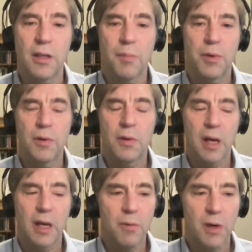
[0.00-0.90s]
computer
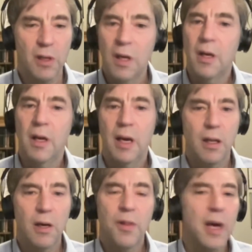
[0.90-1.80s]
like. Well,
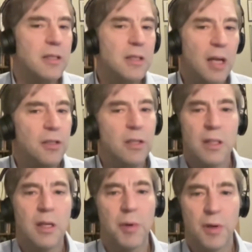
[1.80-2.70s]
hello, that's not
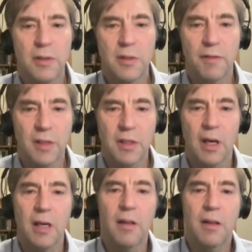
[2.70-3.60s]
just the appearance of
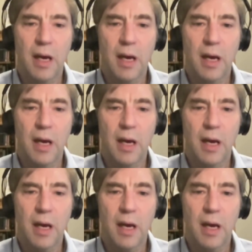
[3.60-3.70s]
design,